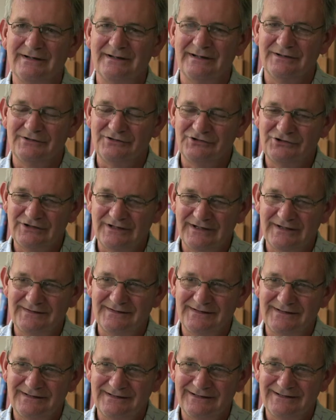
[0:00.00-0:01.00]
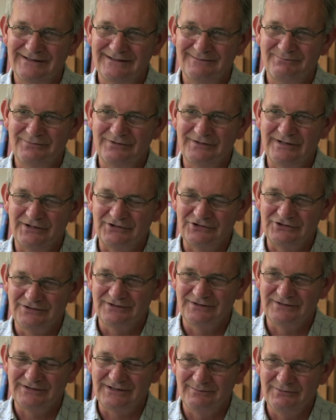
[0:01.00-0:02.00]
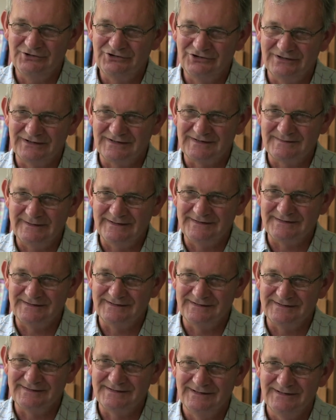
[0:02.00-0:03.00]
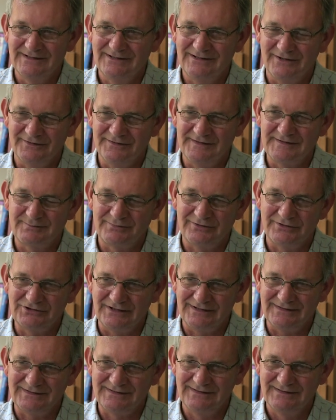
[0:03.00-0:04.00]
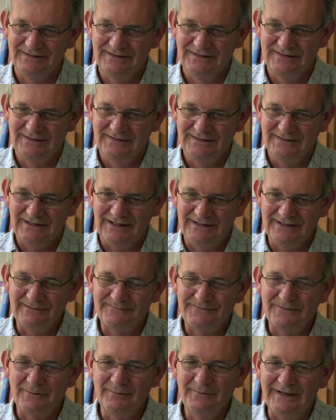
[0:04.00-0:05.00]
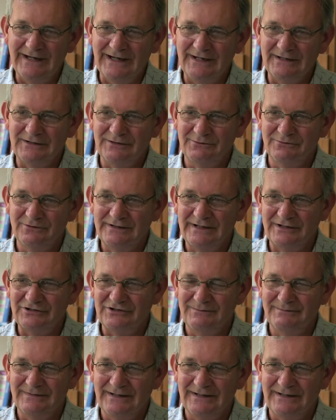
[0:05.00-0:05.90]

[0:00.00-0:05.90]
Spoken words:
and shared the production and commission expenses on this project. And then from that, you would actually